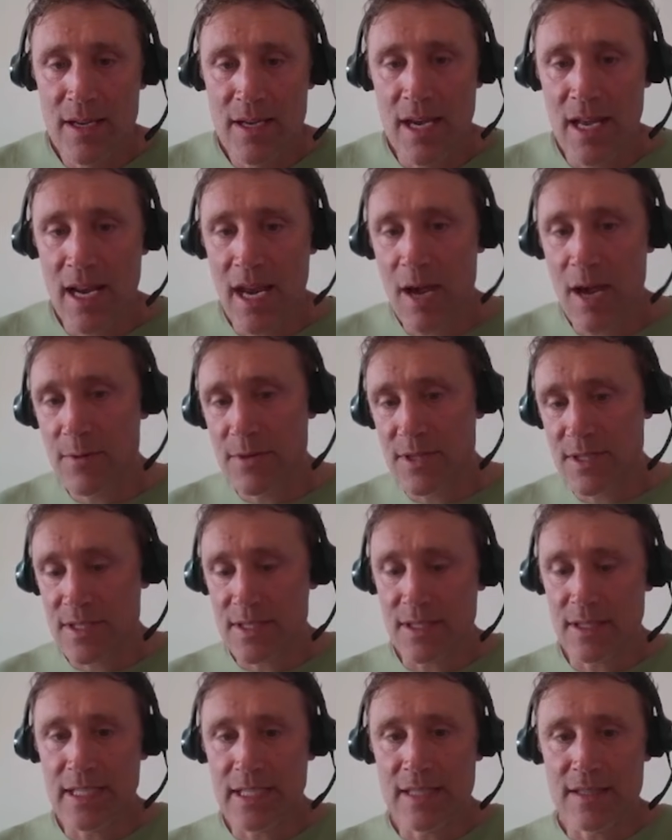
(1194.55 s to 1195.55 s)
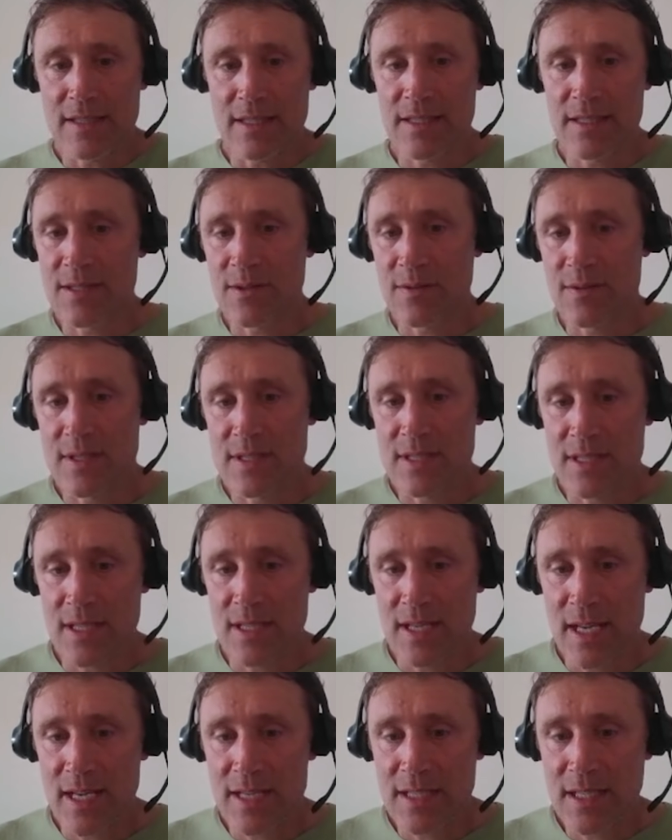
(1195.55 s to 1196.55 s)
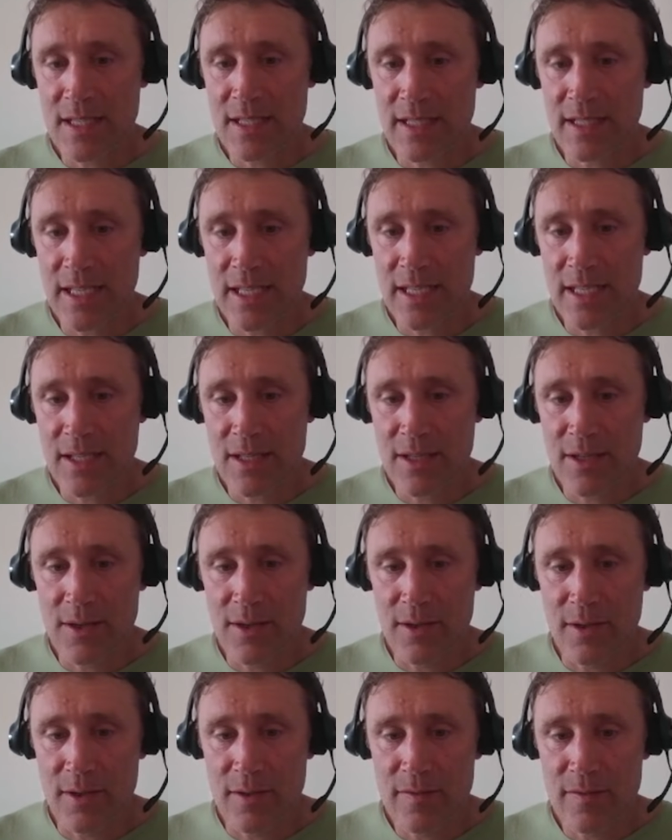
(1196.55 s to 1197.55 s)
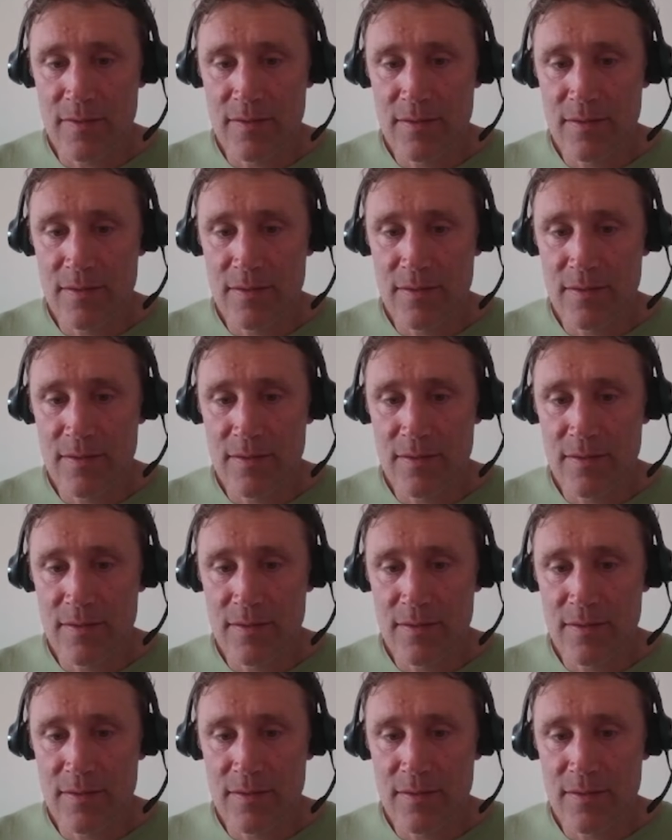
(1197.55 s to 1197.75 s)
and I would just delete this so this is a nice clean curve.